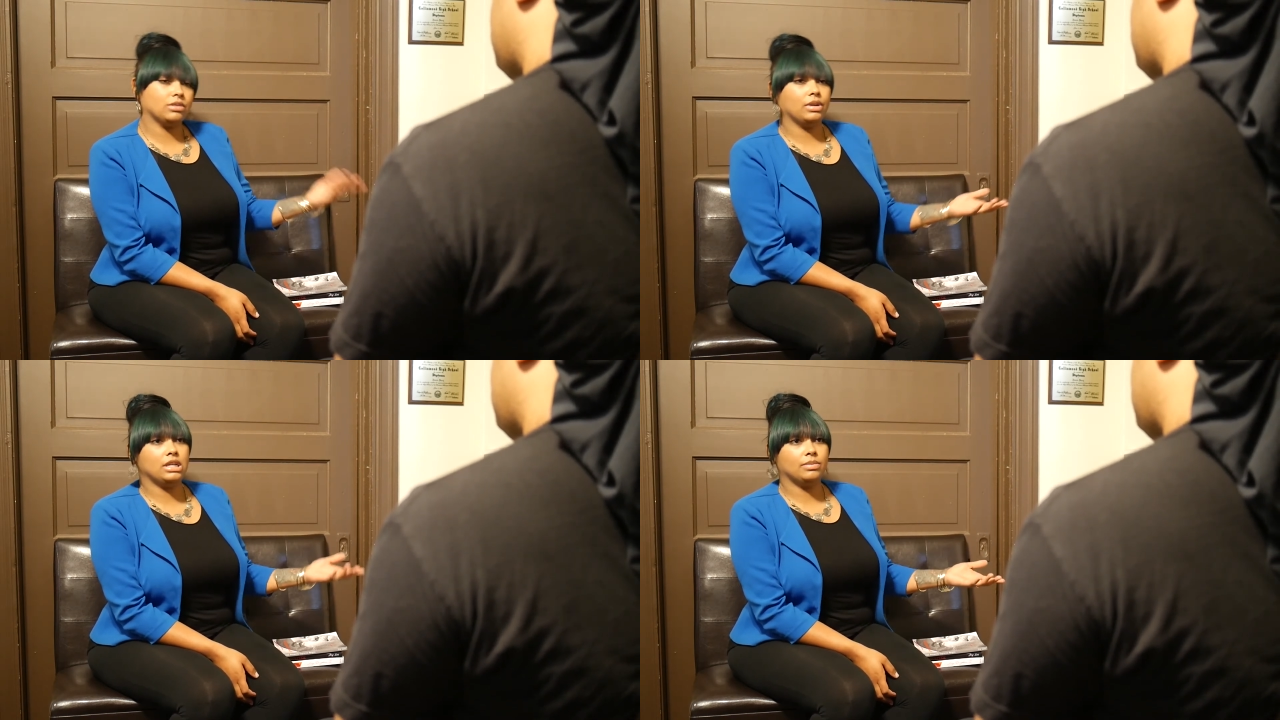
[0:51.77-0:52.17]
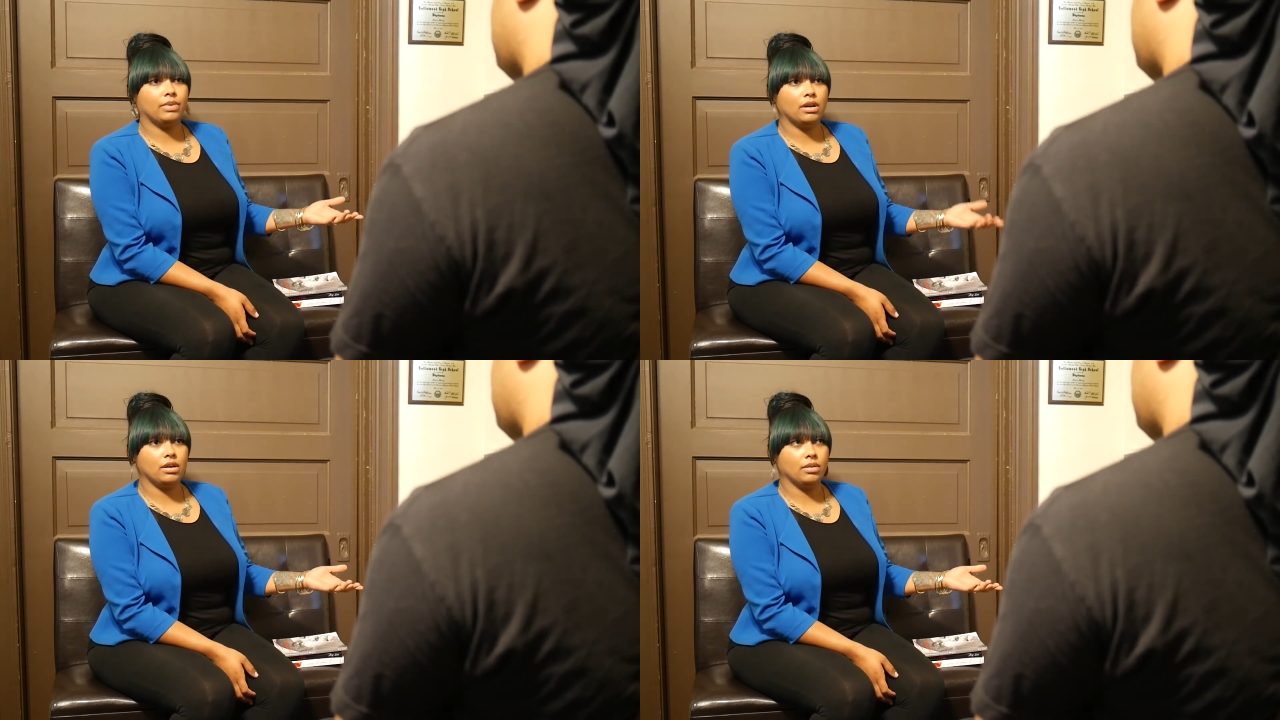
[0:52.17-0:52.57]
released
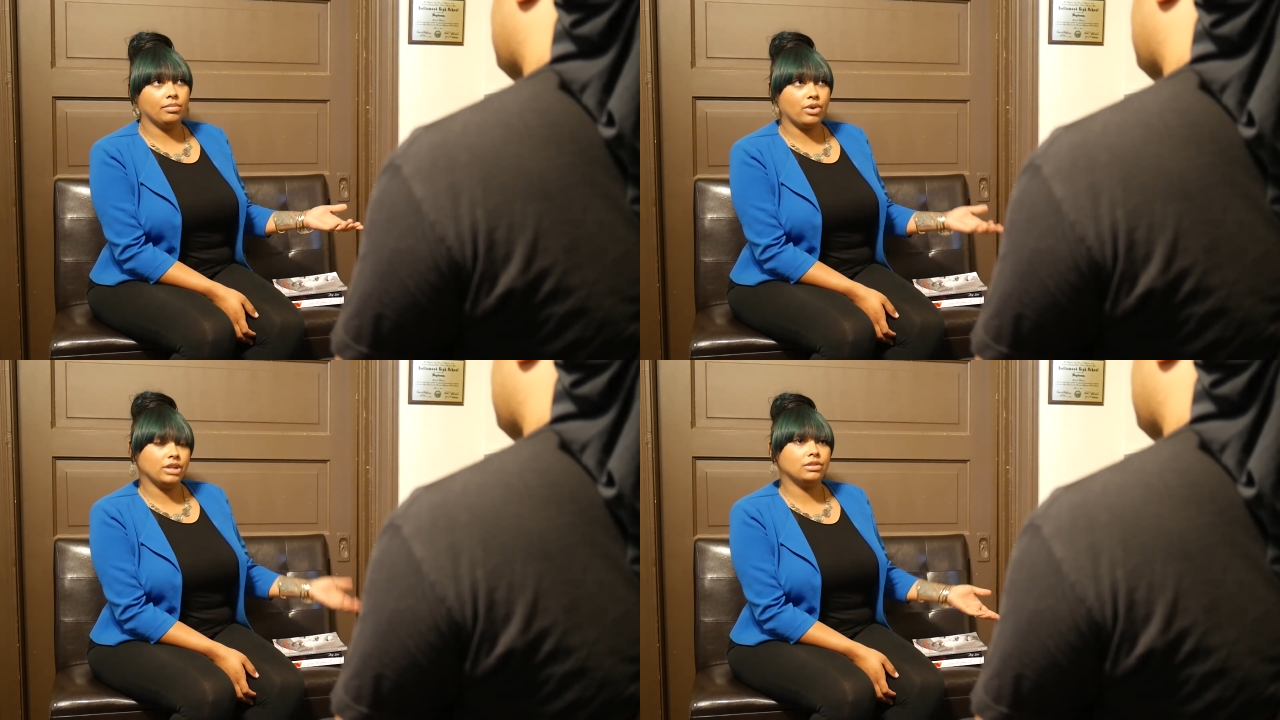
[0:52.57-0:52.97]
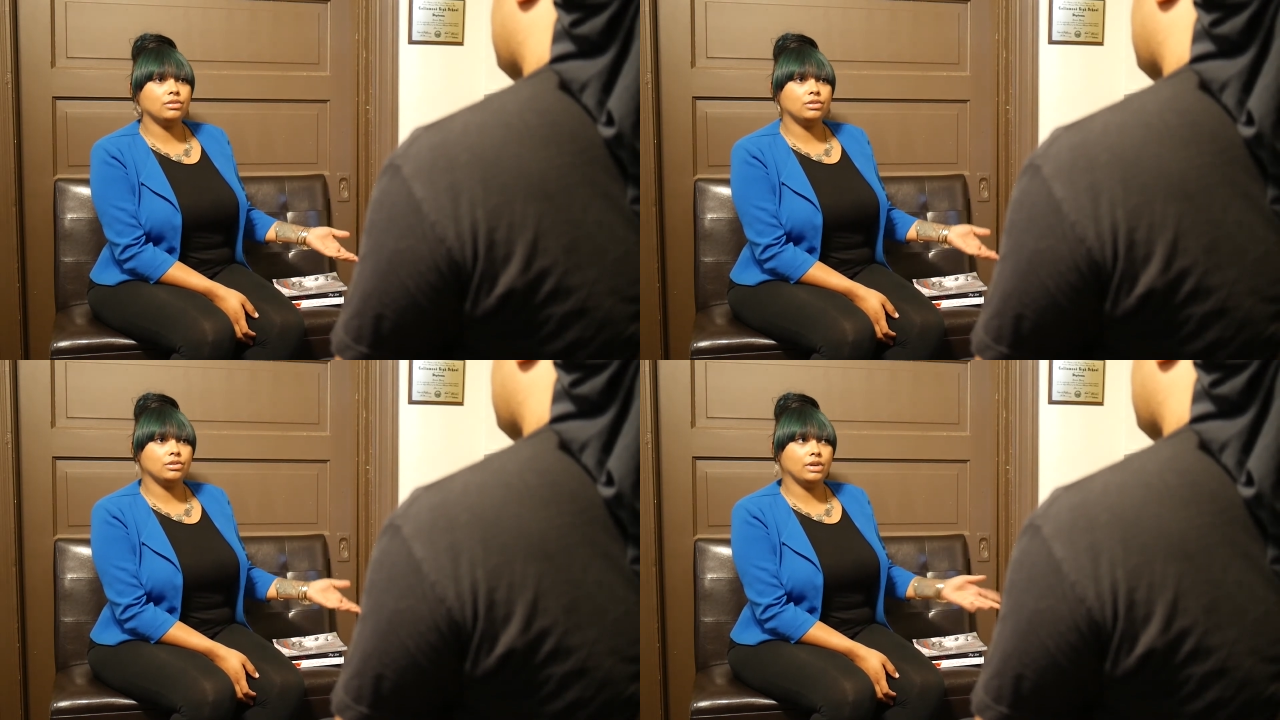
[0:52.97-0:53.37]
part
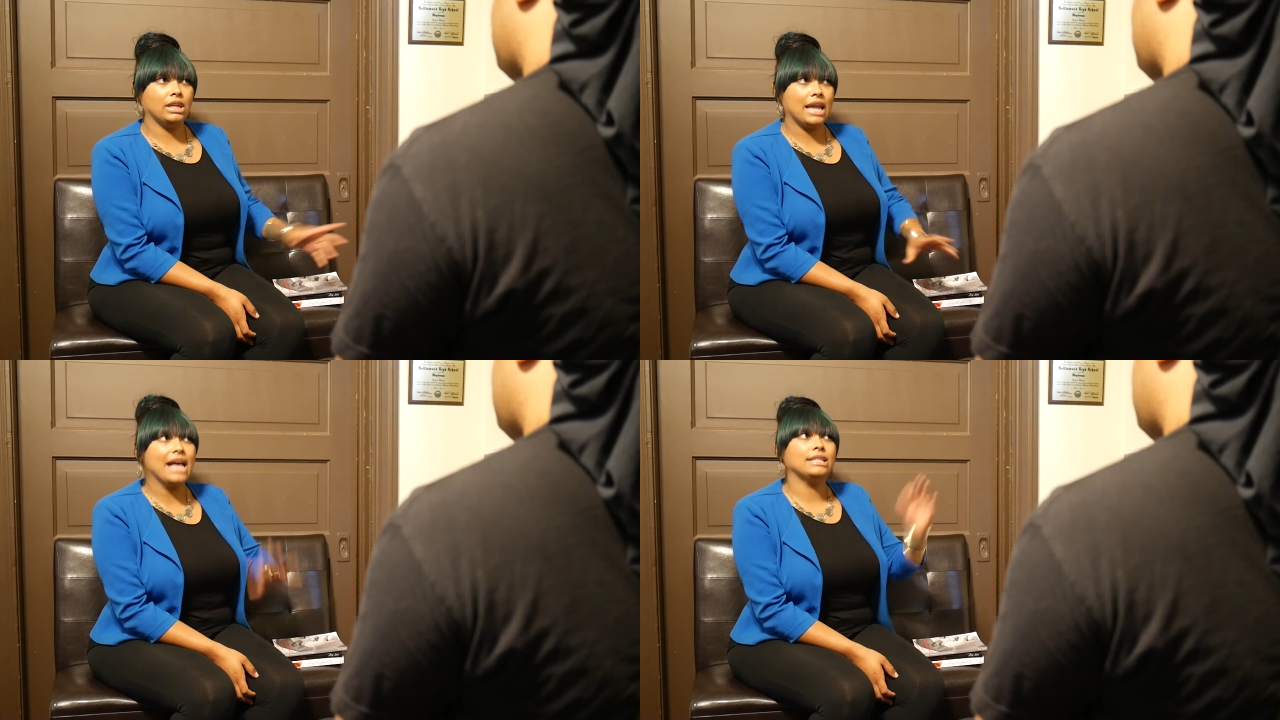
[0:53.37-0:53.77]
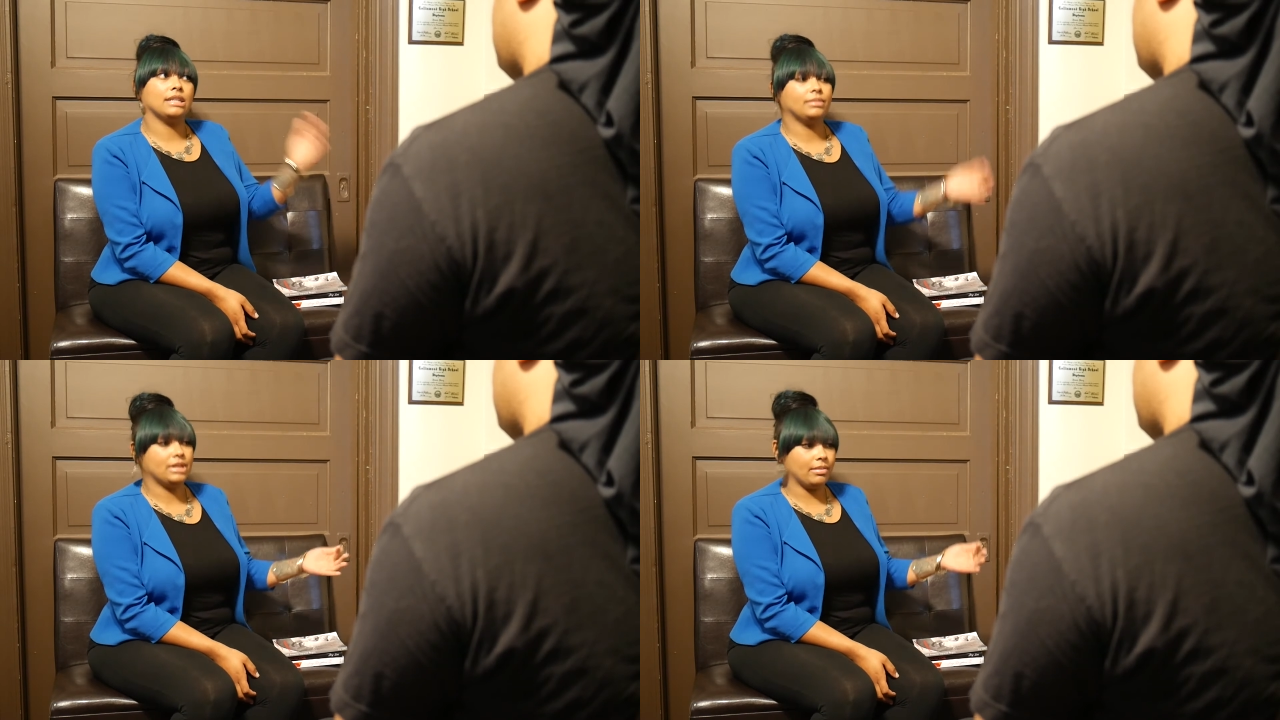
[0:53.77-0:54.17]
2 to it last
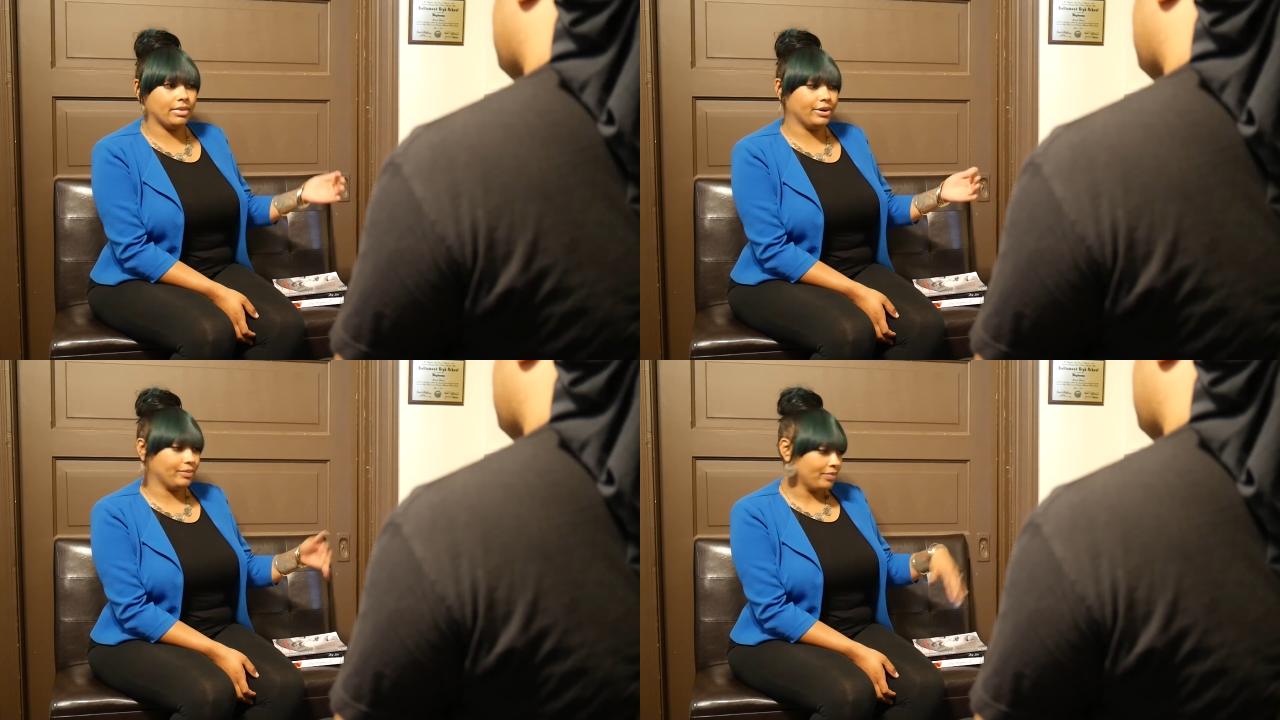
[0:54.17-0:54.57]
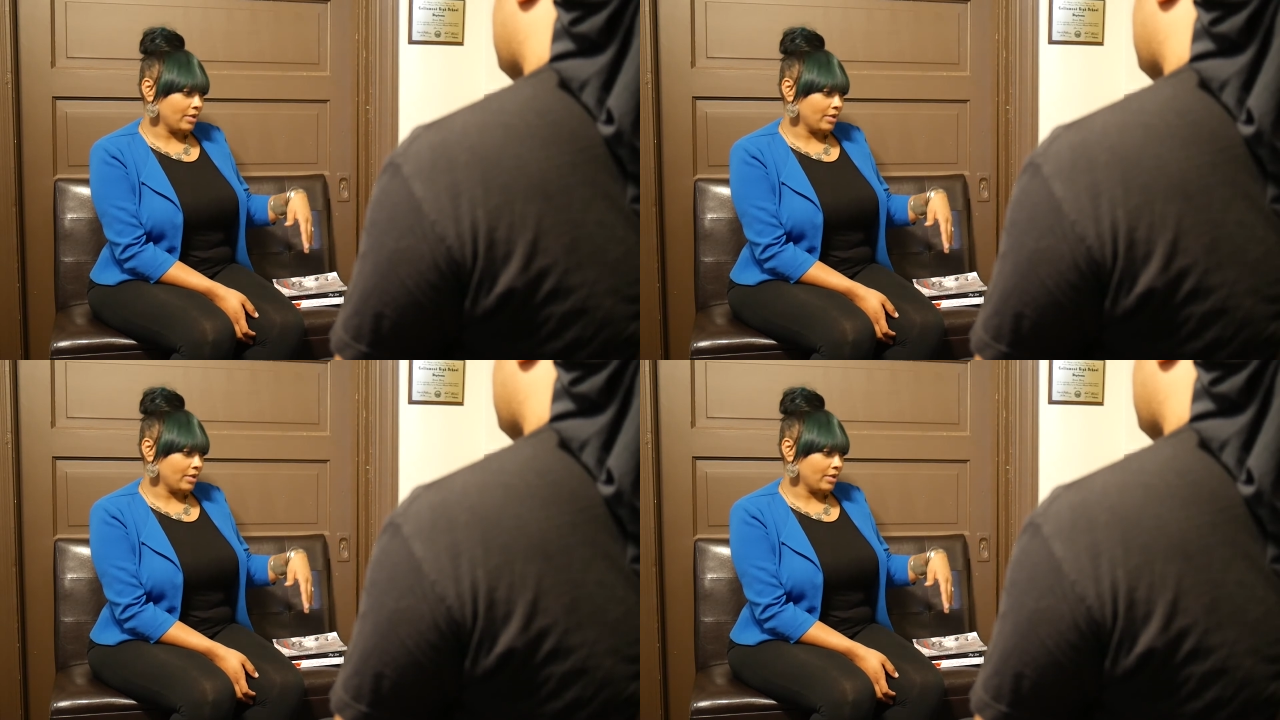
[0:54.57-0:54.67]
September.